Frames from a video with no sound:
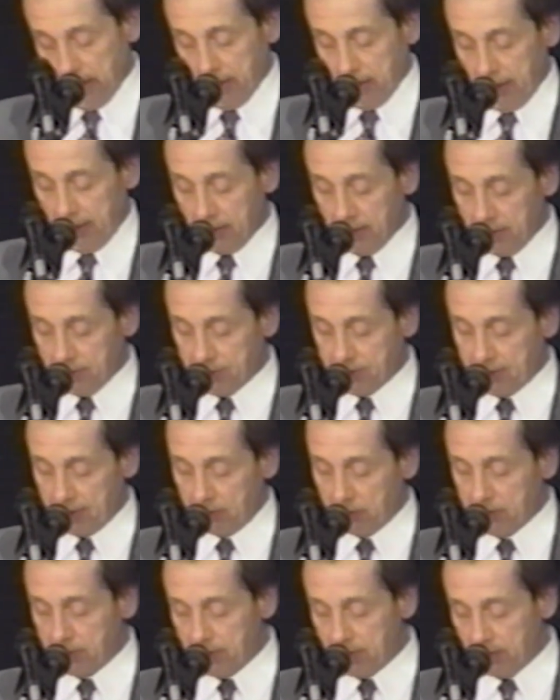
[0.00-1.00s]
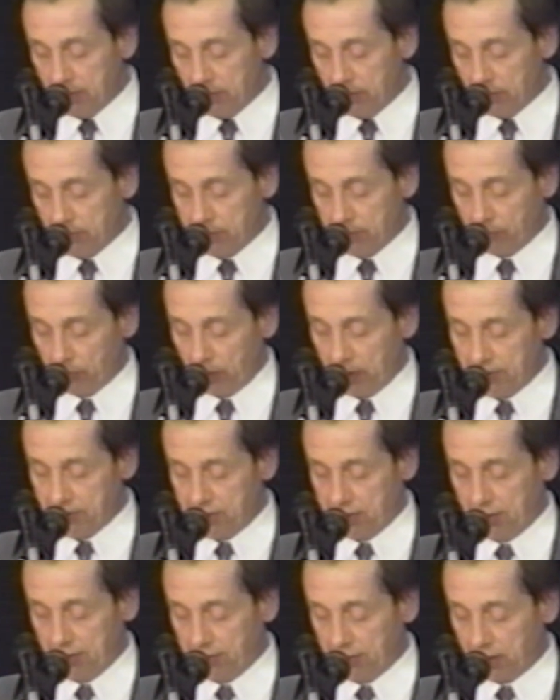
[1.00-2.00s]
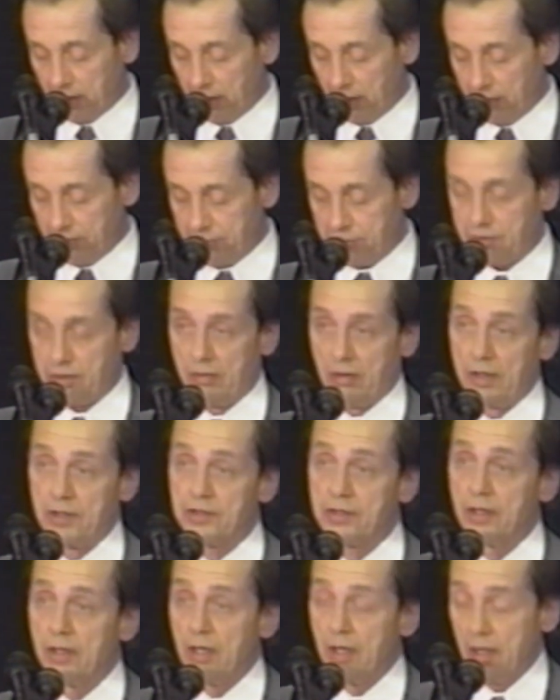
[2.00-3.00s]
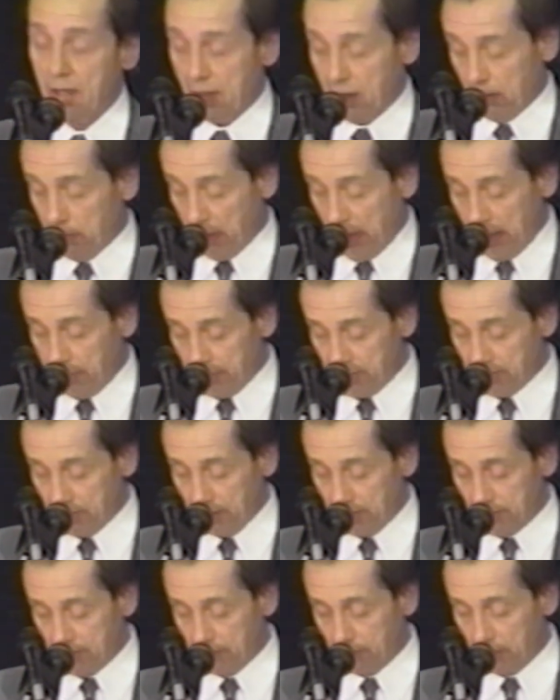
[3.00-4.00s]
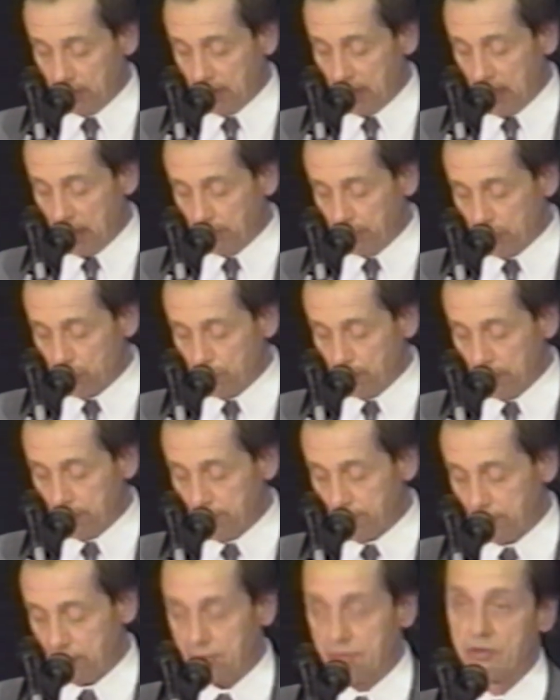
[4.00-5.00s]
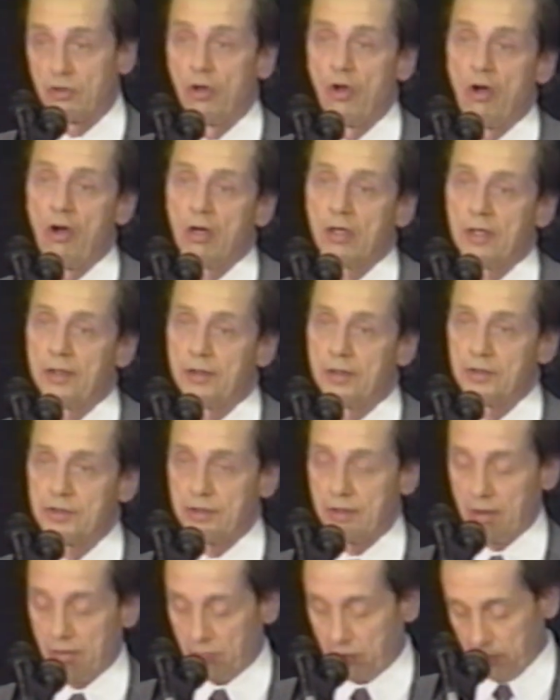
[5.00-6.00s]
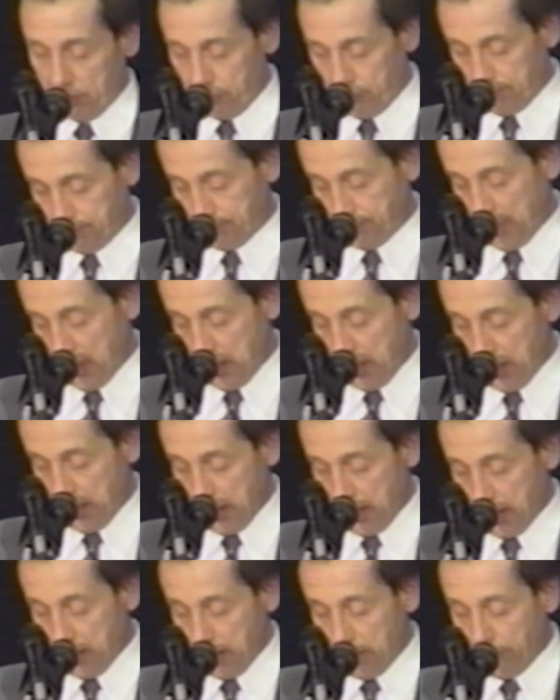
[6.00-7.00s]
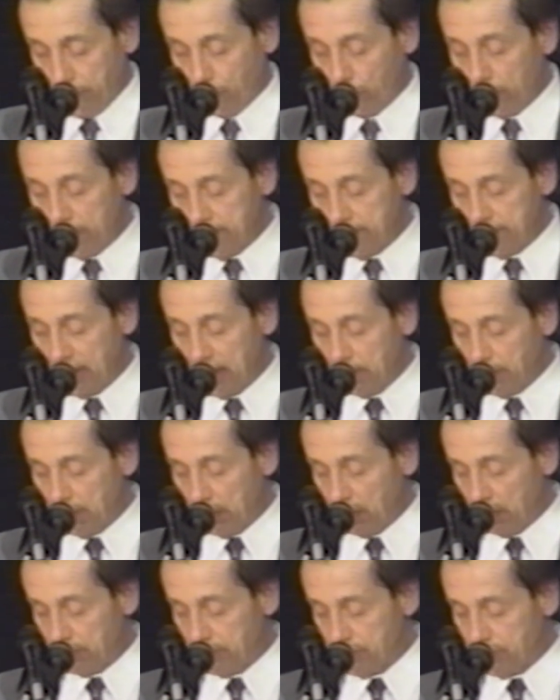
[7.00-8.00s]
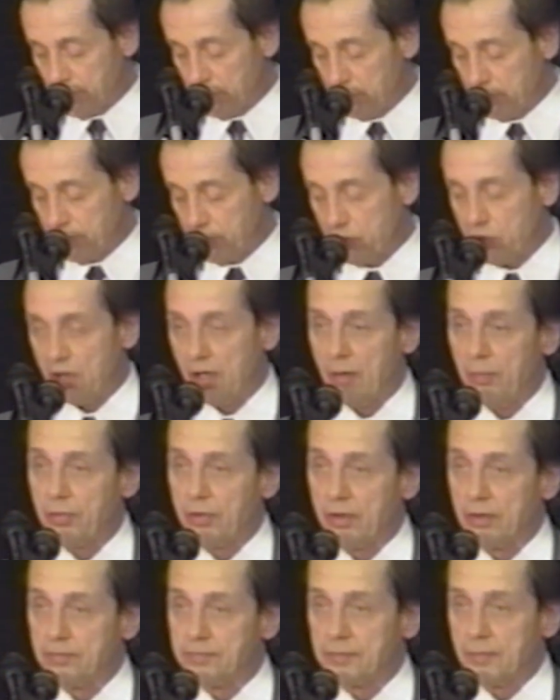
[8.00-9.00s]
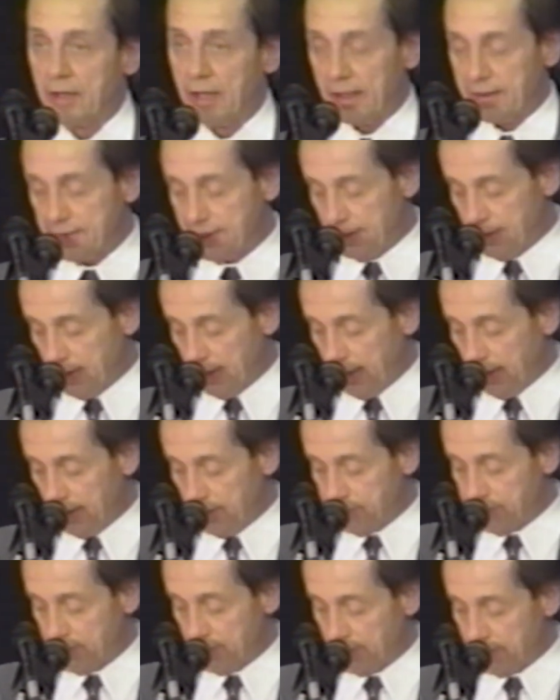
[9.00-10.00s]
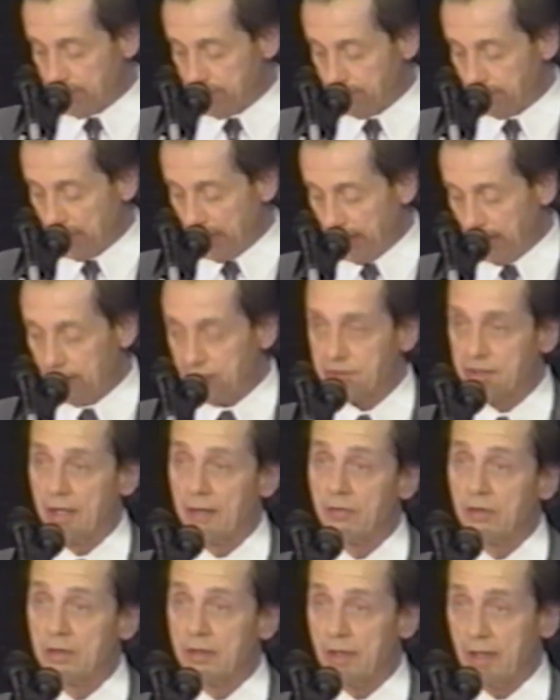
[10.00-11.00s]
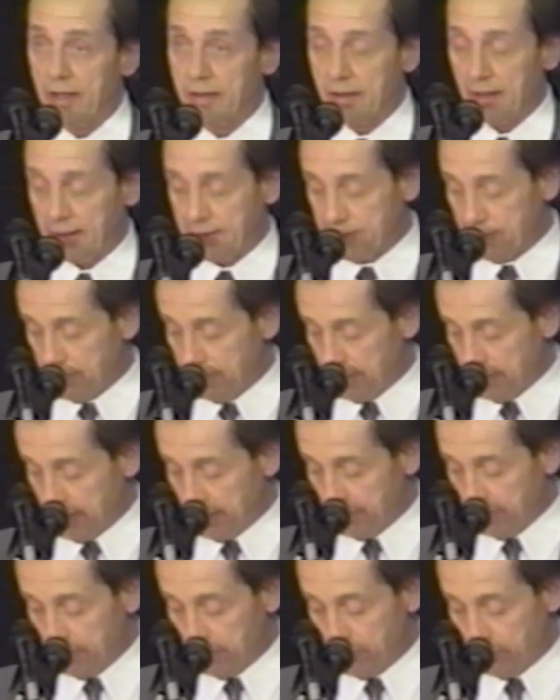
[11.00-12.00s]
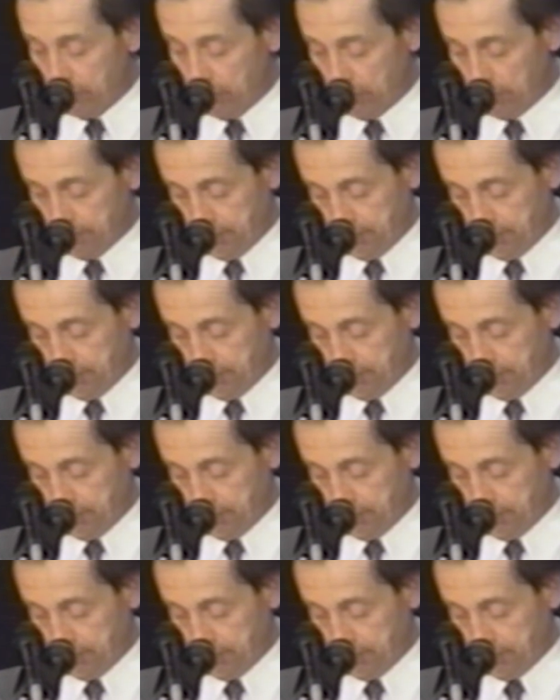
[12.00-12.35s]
In his 17 years of racing in the kart series, Bobby's list of accomplishments is long and distinguished. Three-time kart series champion, 1986, 87, and 1992,